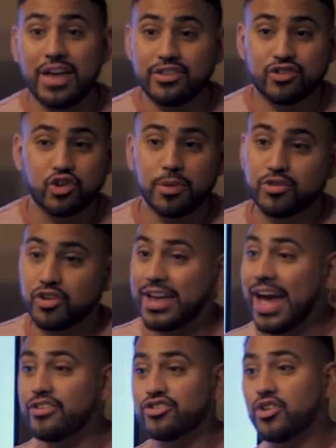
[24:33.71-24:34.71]
that scripture,
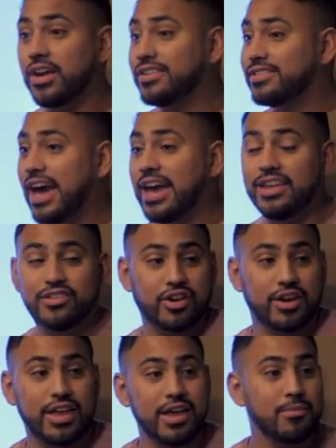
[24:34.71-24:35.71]
"Cast your anxieties
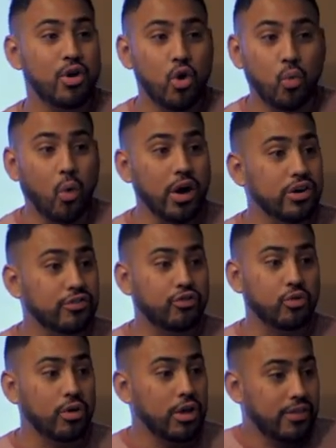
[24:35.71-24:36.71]
on him."
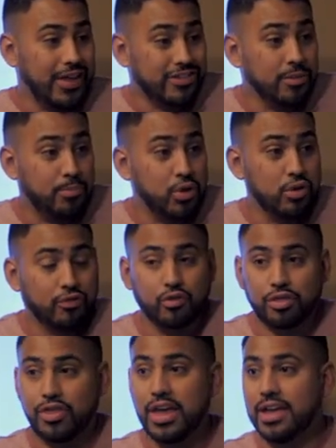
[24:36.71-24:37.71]
Wonderful. That's a
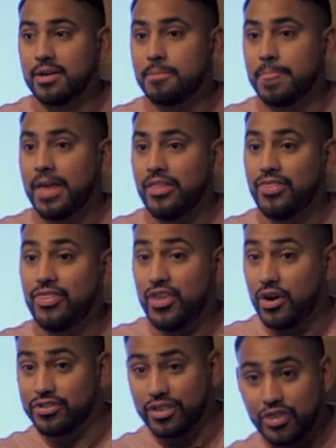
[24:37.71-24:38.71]
beautiful thing.
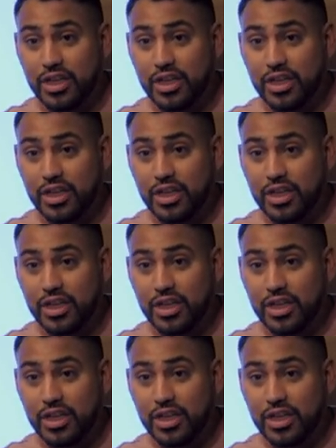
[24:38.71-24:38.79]
There's a